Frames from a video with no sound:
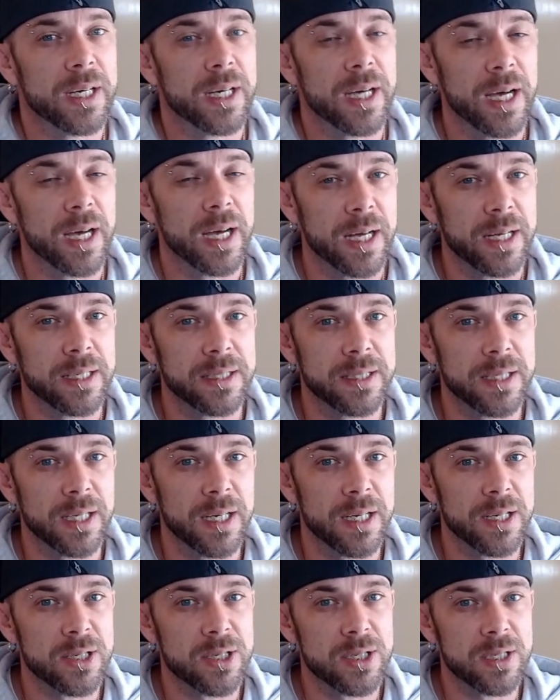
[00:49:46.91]
and
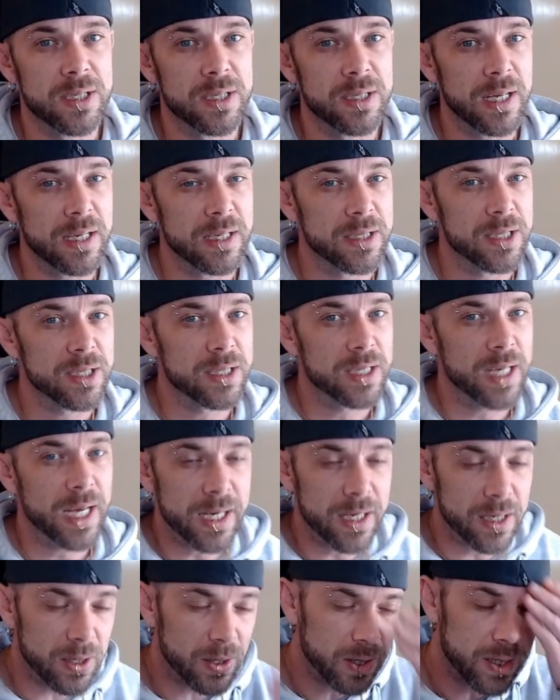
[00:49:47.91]
just
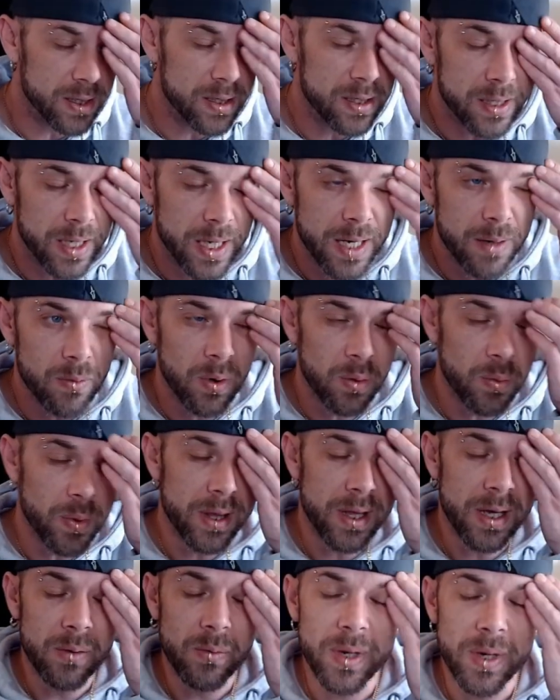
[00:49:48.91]
take a look and see what we
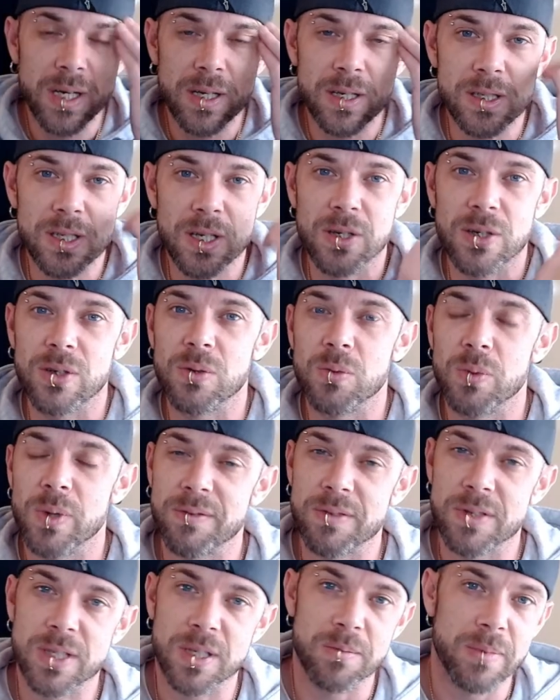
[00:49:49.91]
think we could do with
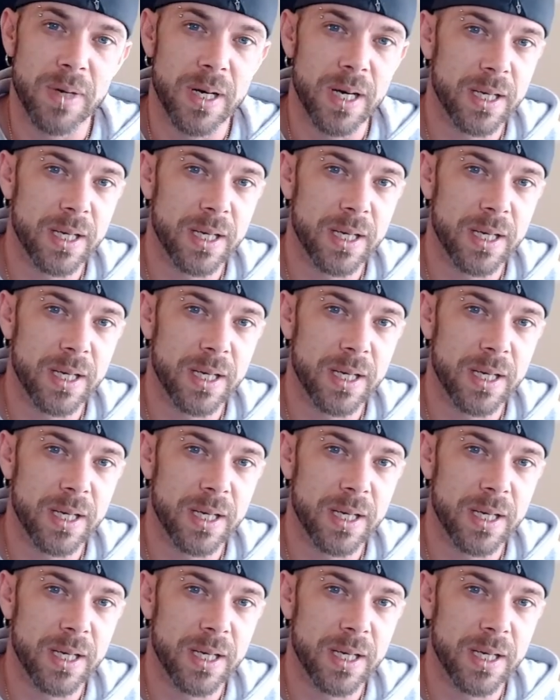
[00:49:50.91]
some